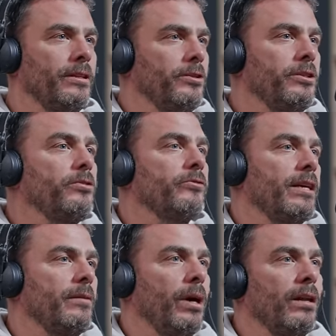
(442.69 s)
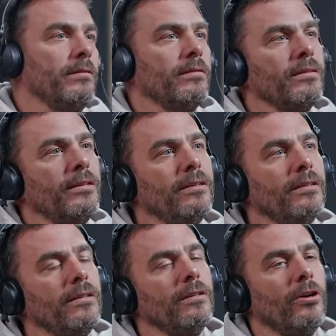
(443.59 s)
and you need to find a balance
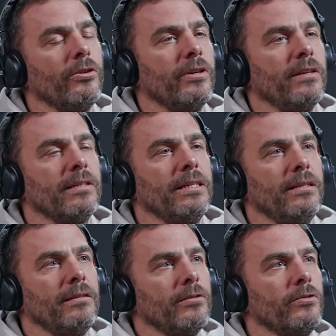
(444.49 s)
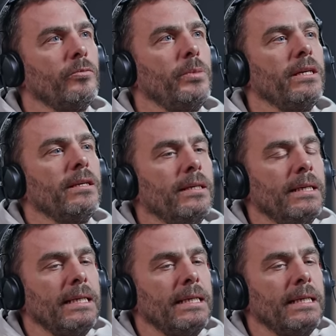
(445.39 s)
also as a kid, so to speak.